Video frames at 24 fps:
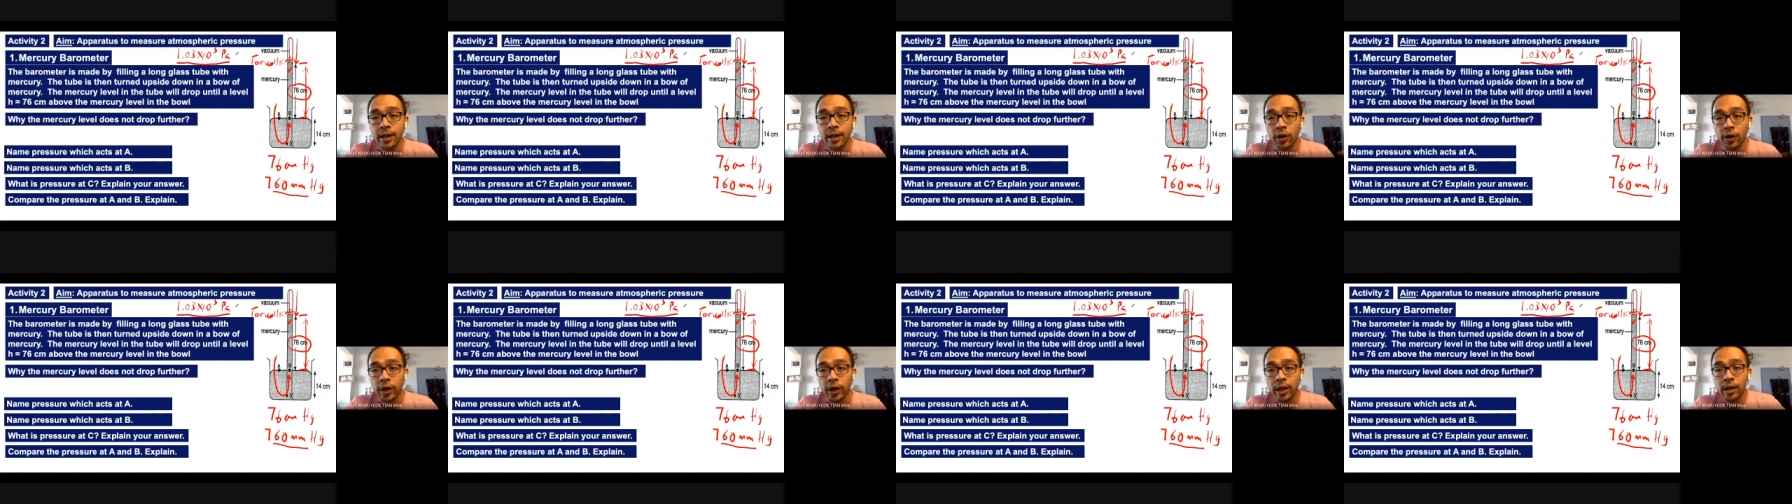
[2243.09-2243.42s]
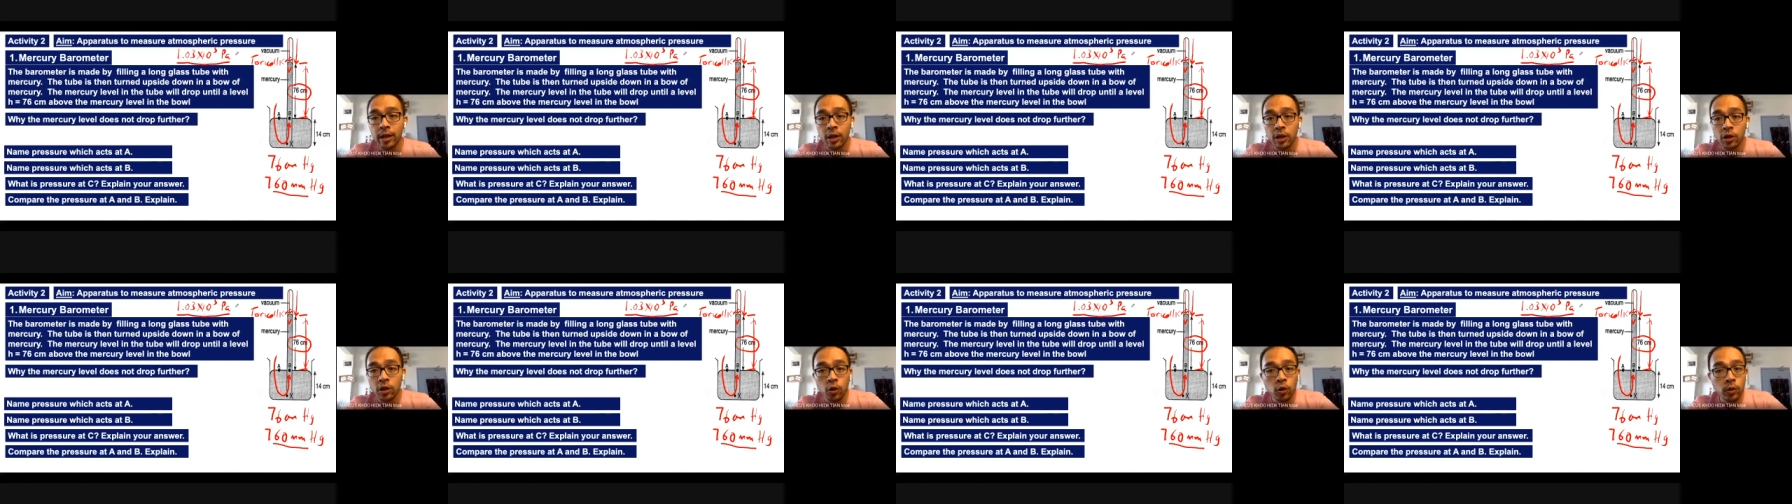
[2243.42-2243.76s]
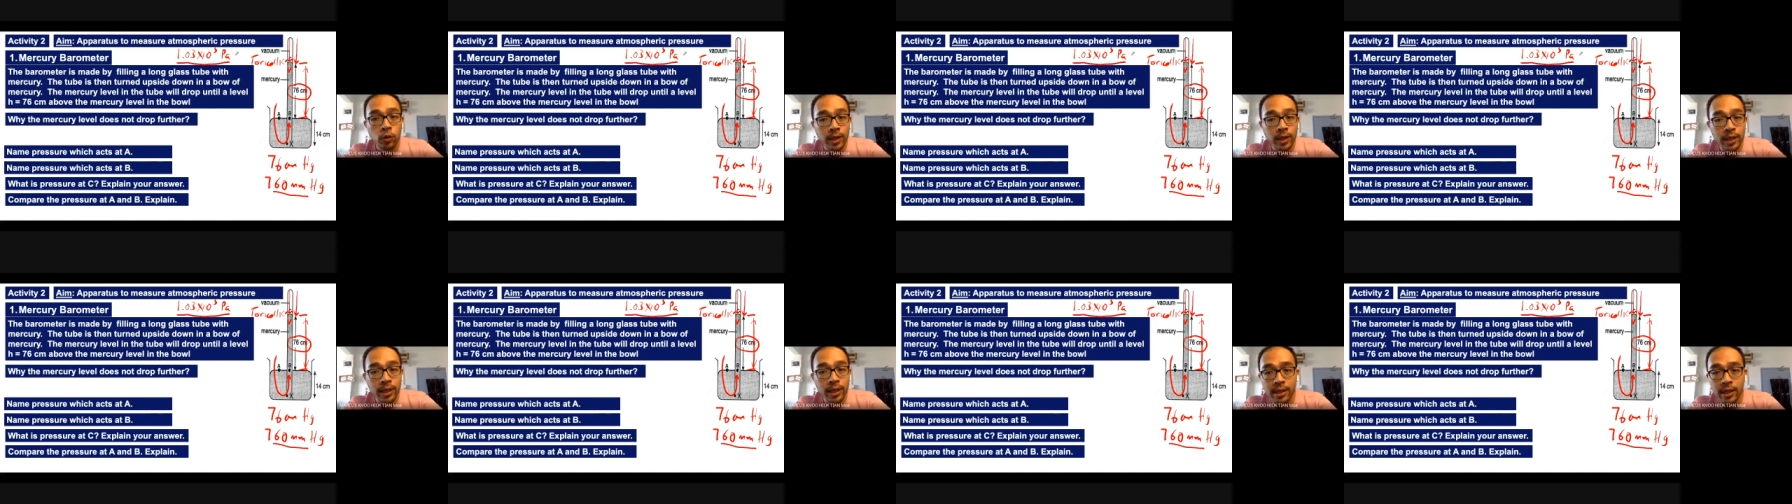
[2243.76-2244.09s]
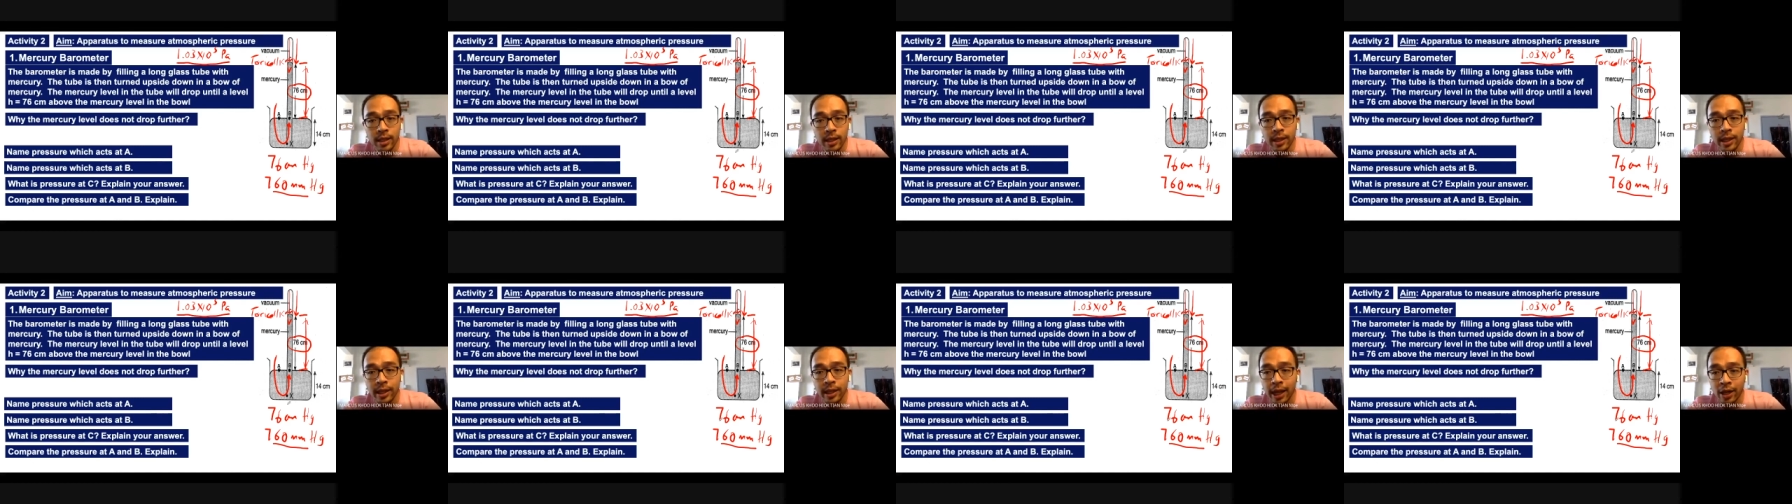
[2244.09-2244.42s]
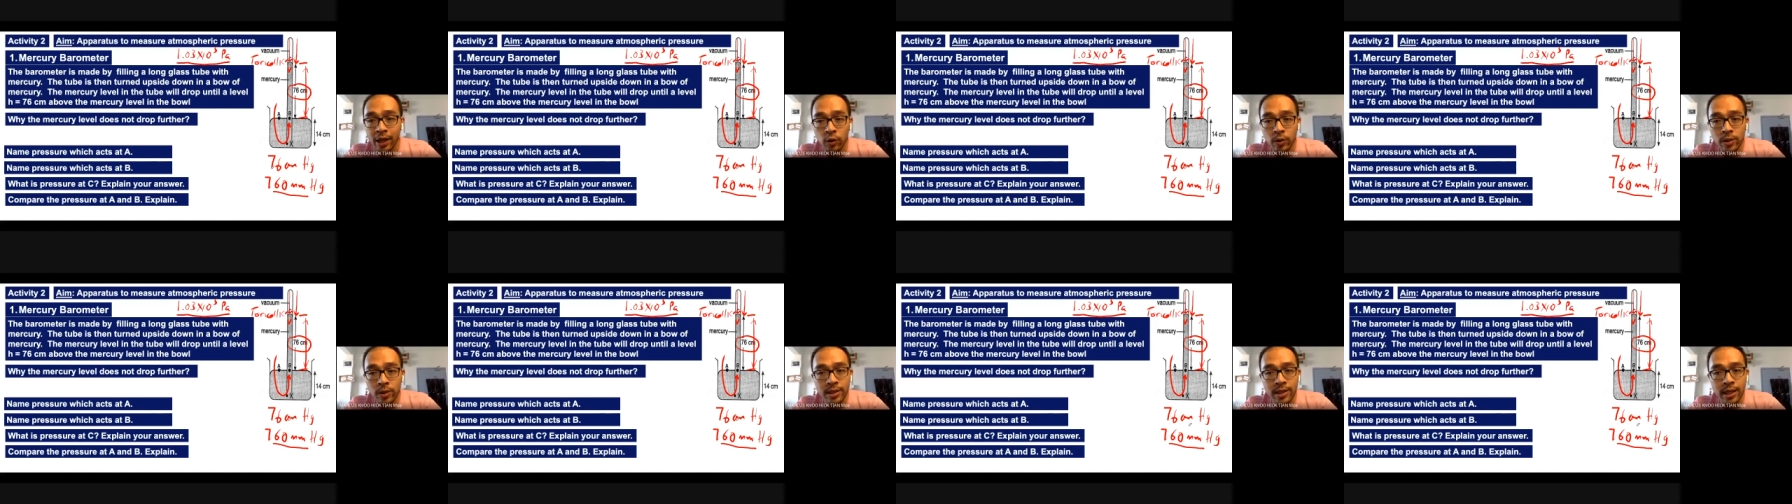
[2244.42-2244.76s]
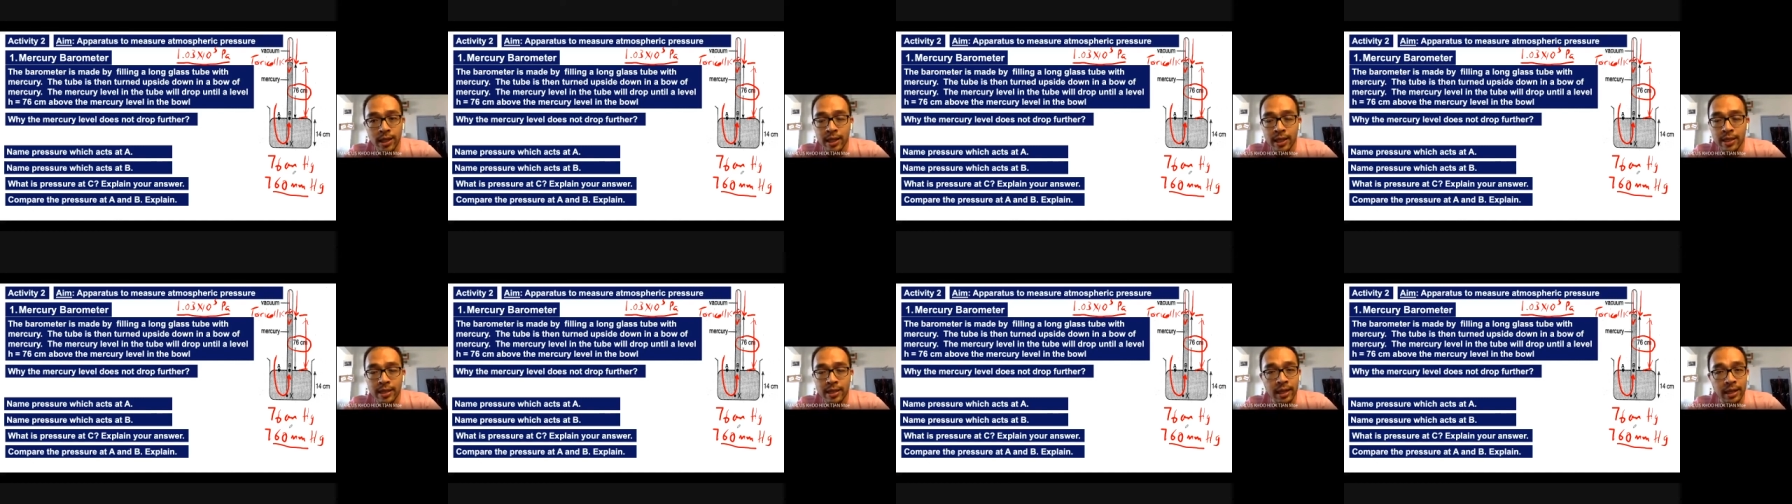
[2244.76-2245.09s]
Okay, notice that I don't
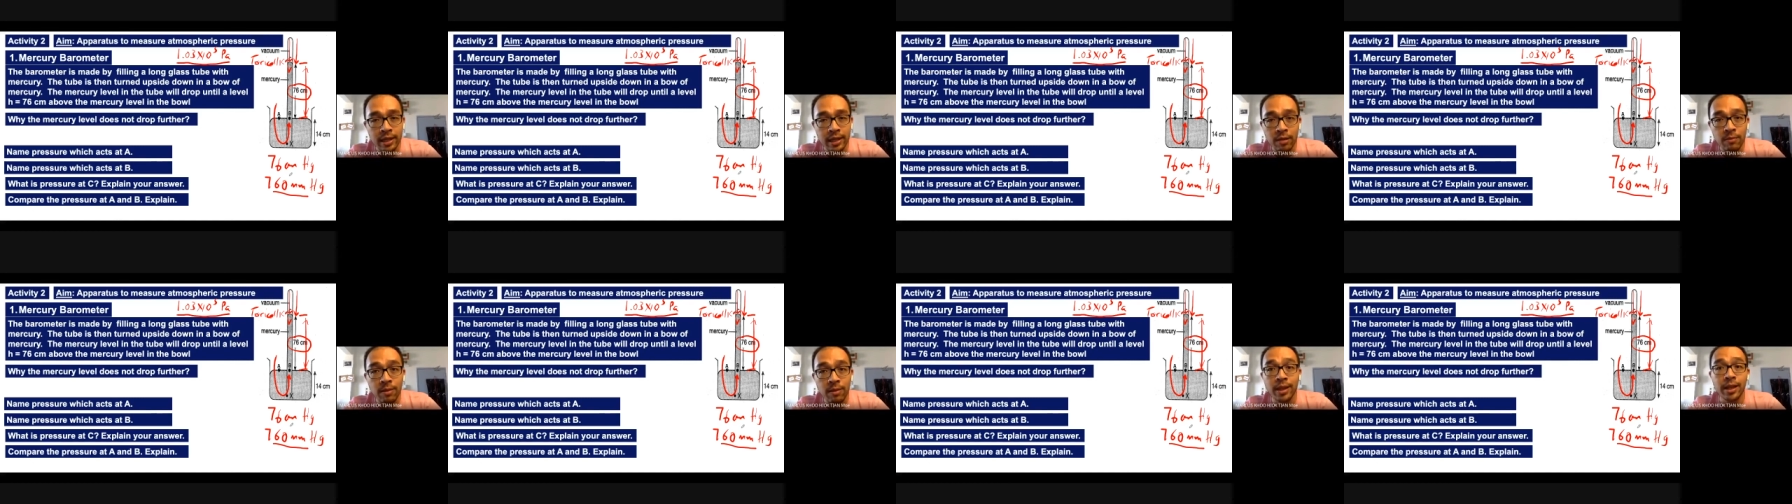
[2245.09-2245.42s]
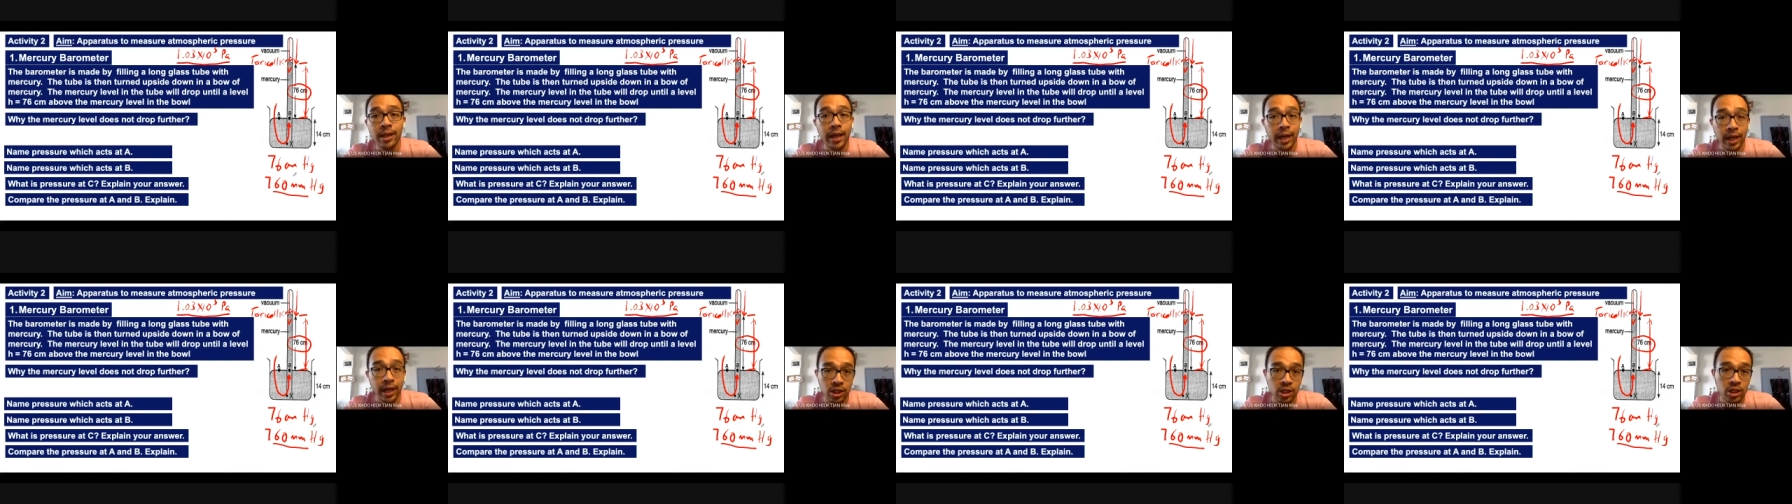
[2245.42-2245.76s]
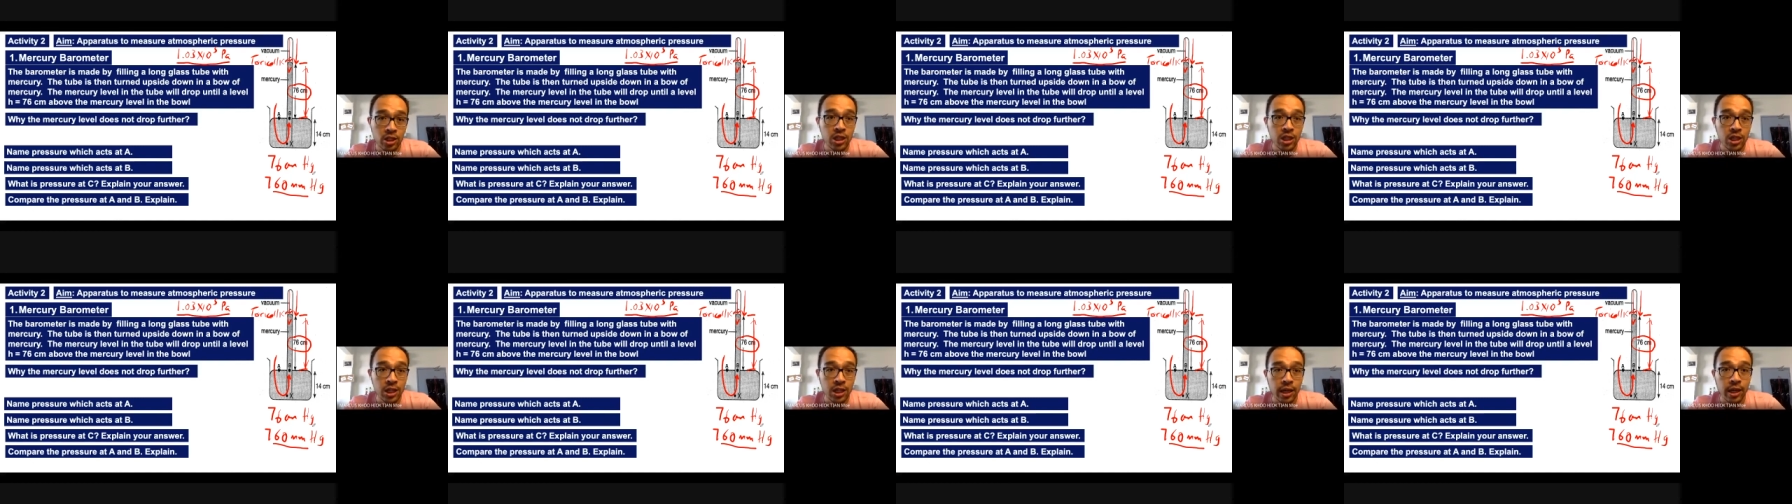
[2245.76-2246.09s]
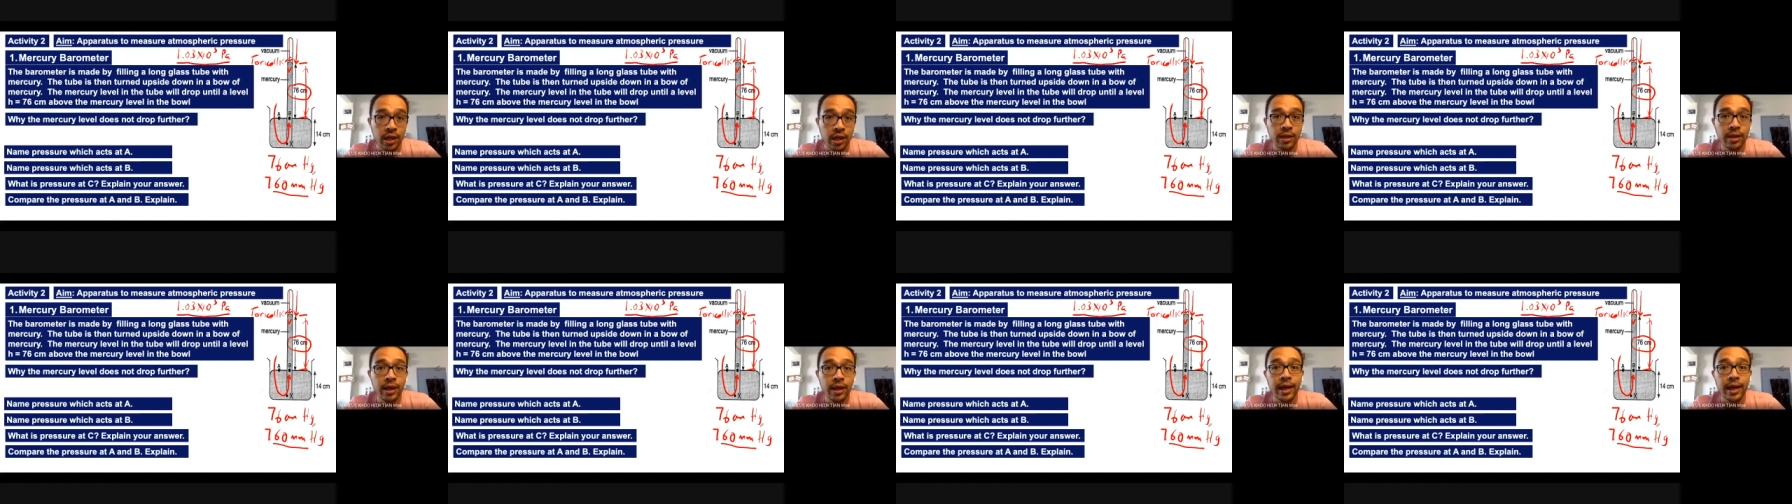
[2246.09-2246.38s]
say centimeter Hg,